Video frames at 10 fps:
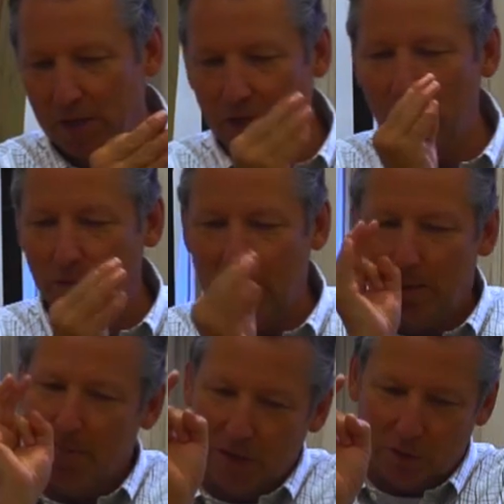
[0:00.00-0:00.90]
you don't
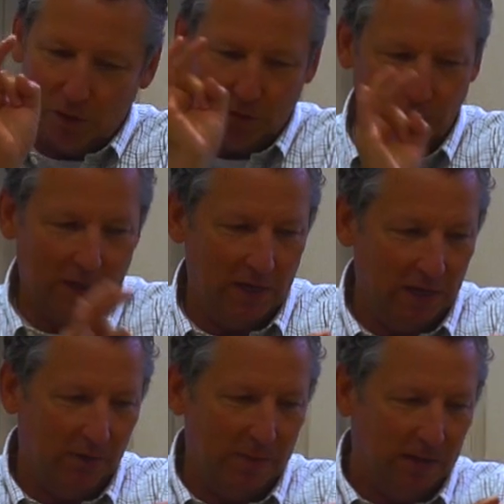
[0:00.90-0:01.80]
get mentors for
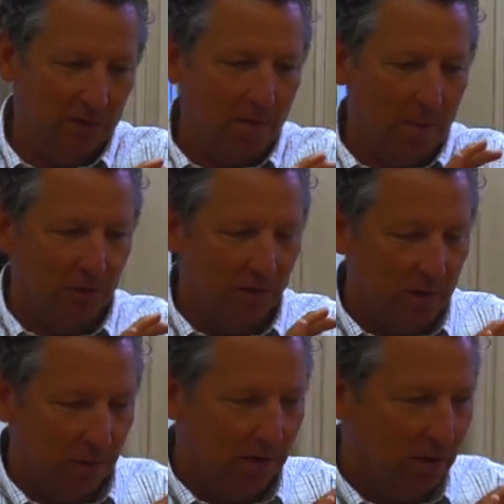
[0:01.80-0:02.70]
kids because almost
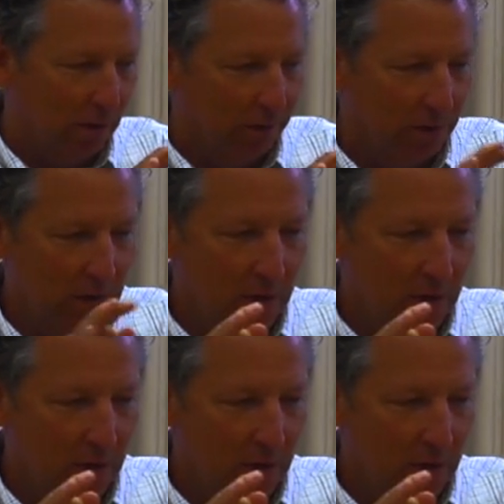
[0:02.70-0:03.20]
no adult